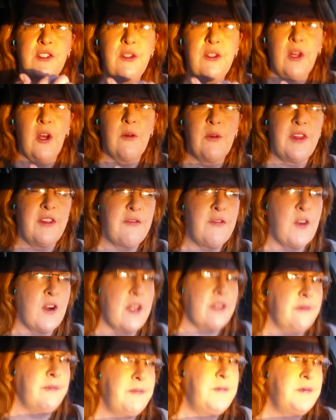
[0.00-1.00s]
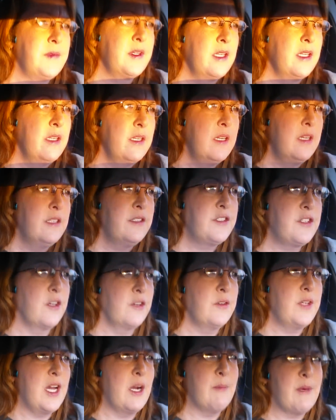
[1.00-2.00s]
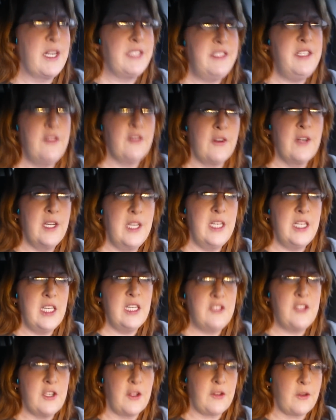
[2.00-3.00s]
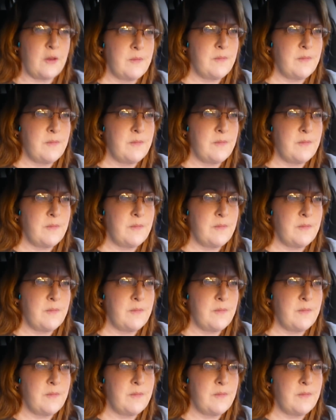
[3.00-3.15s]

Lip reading: too low in the front. So now my teeth are hitting each other.